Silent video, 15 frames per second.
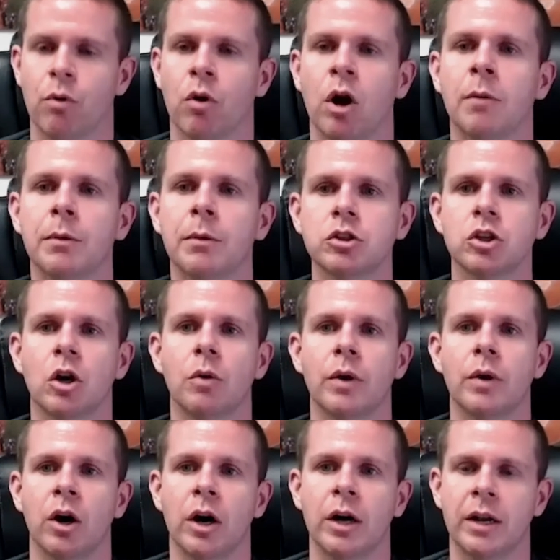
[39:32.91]
We're almost
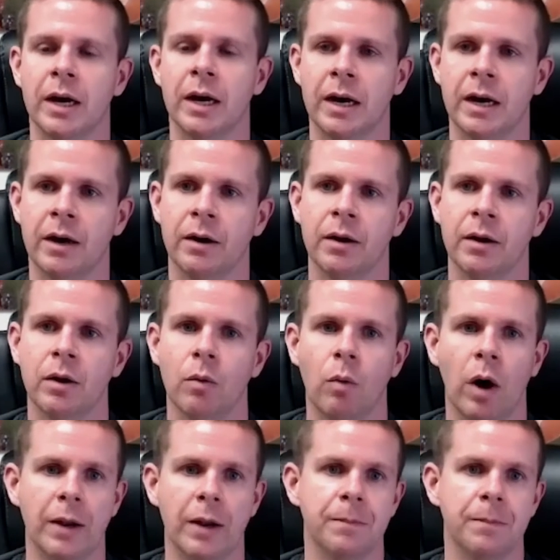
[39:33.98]
going on uh, what?